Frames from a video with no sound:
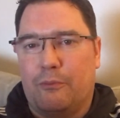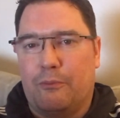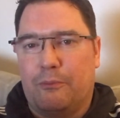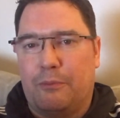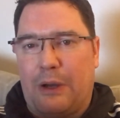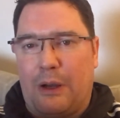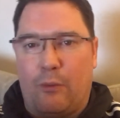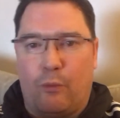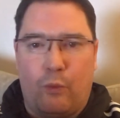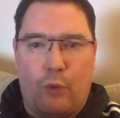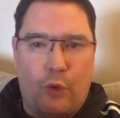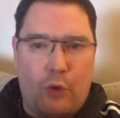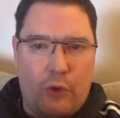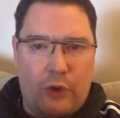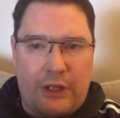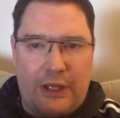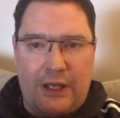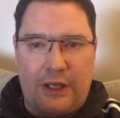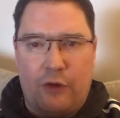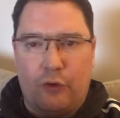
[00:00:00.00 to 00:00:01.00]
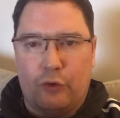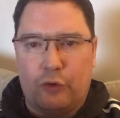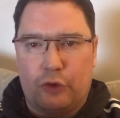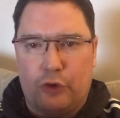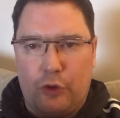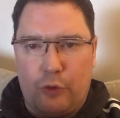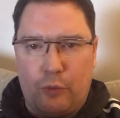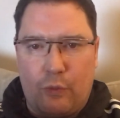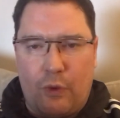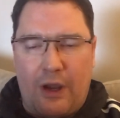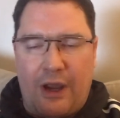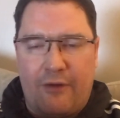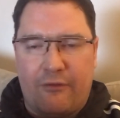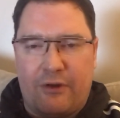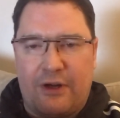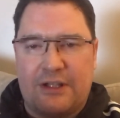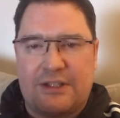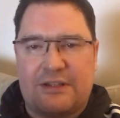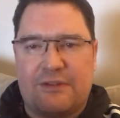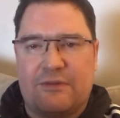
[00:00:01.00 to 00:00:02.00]
back walking or doing whatever
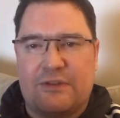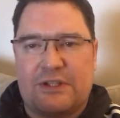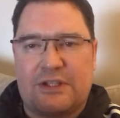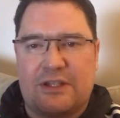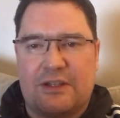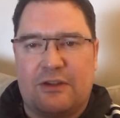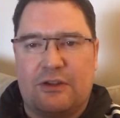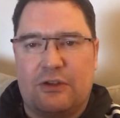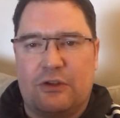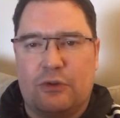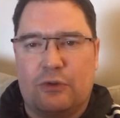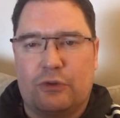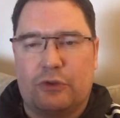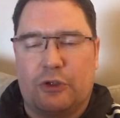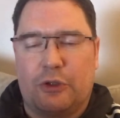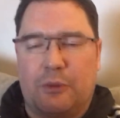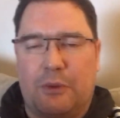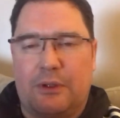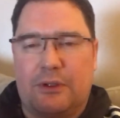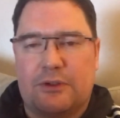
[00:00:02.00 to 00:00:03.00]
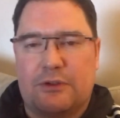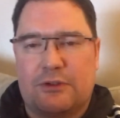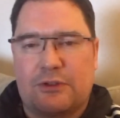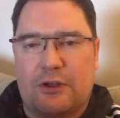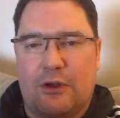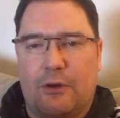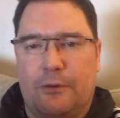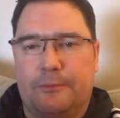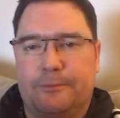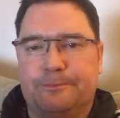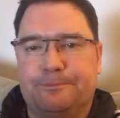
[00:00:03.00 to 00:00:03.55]
activity that you're doing. So